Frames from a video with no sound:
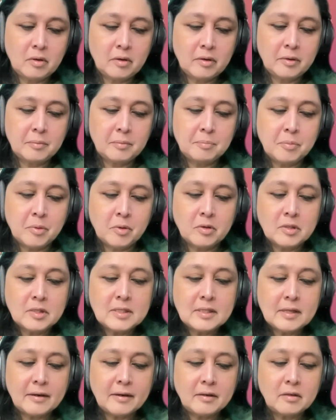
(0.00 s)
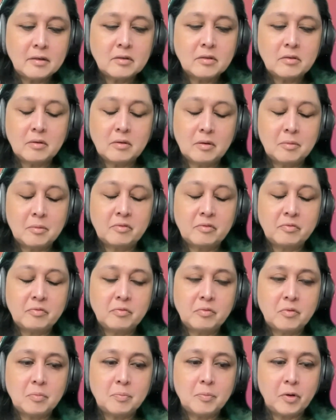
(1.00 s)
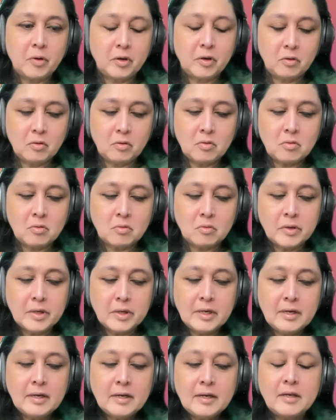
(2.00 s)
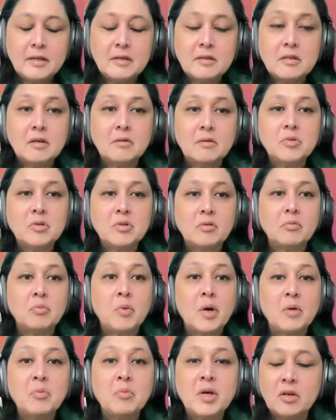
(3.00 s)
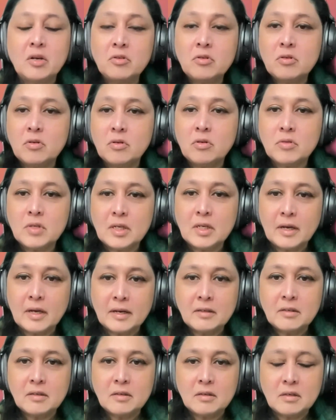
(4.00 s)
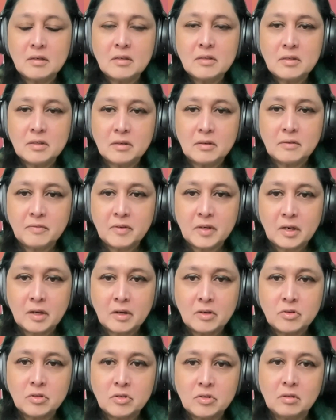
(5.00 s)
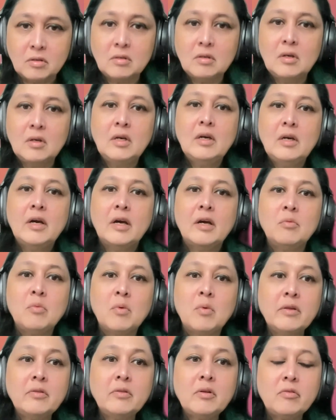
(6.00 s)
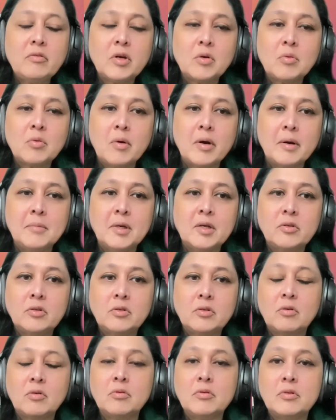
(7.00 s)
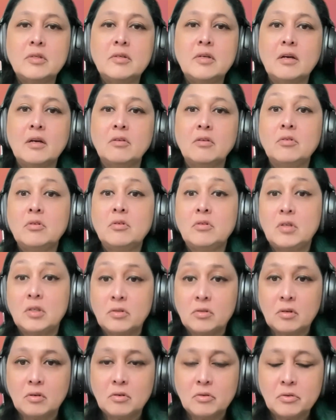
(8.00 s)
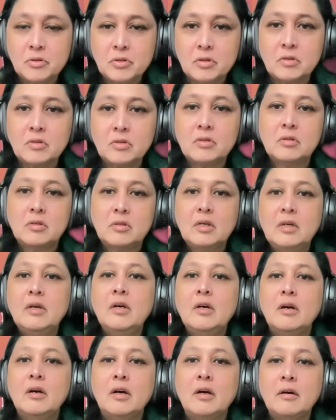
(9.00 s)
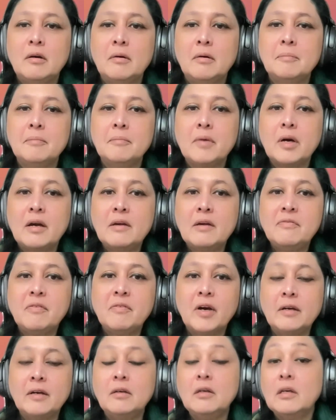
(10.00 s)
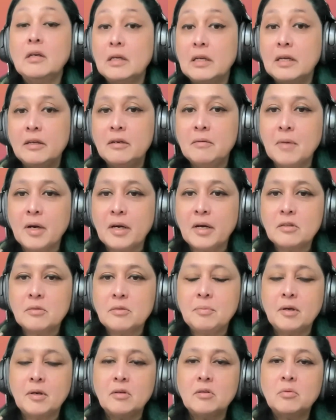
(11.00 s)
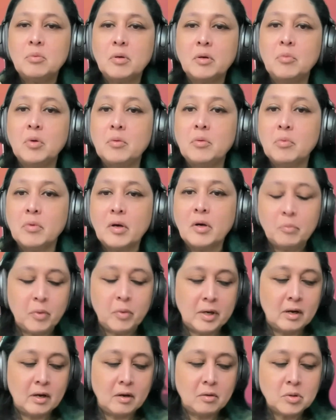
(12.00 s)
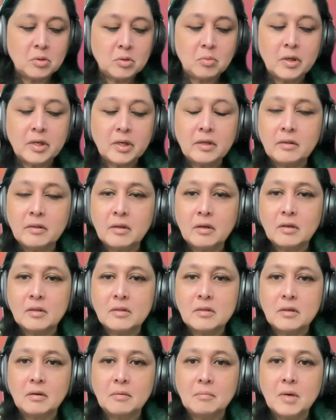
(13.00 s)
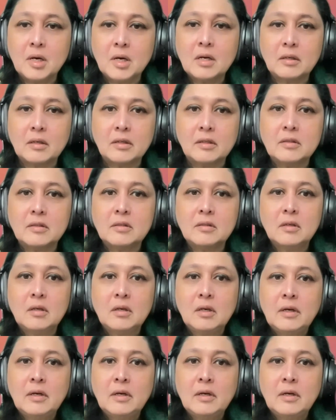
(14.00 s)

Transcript: bond standards of 4.0 in terms of where we're introducing entity certification, and one of the requirements goes down to disclosures. I find, in my experience, when I was working in the ASEAN markets,